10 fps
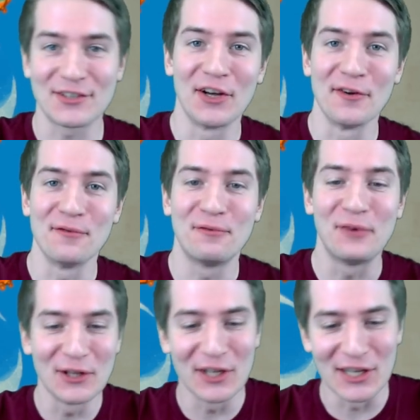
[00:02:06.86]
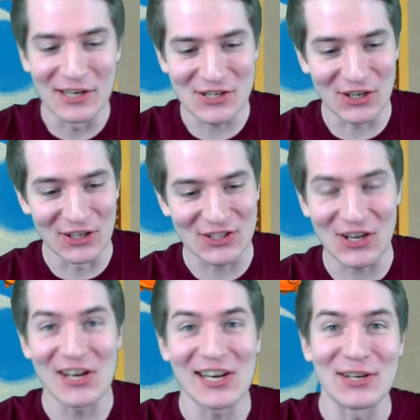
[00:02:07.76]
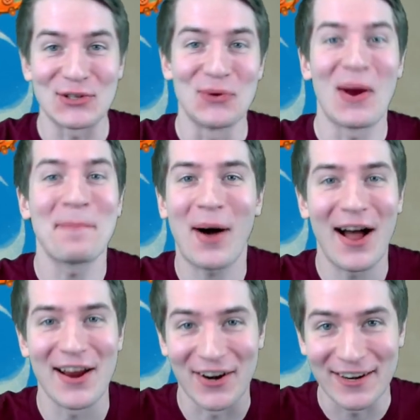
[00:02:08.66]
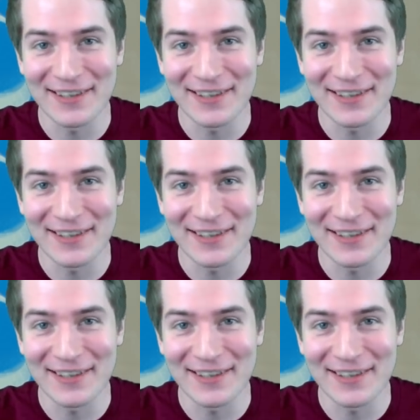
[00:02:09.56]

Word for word: to village to city to empire.